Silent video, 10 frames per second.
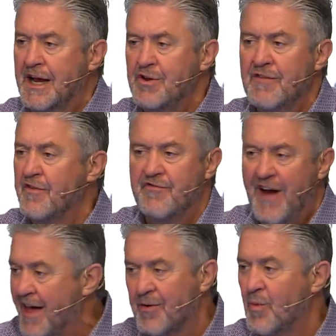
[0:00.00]
Can you even
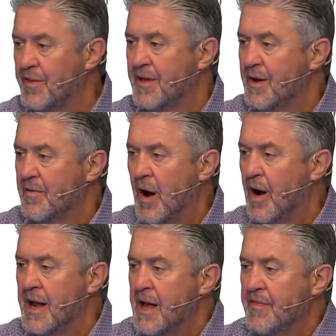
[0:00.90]
fathom what?
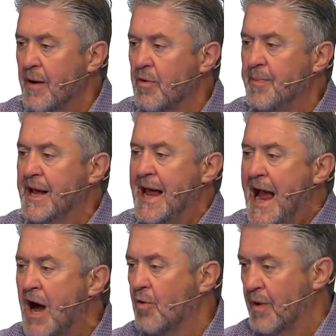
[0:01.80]
There would be an
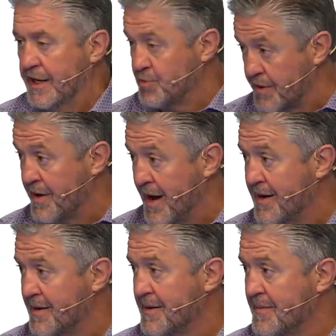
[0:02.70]
outrage, would there not?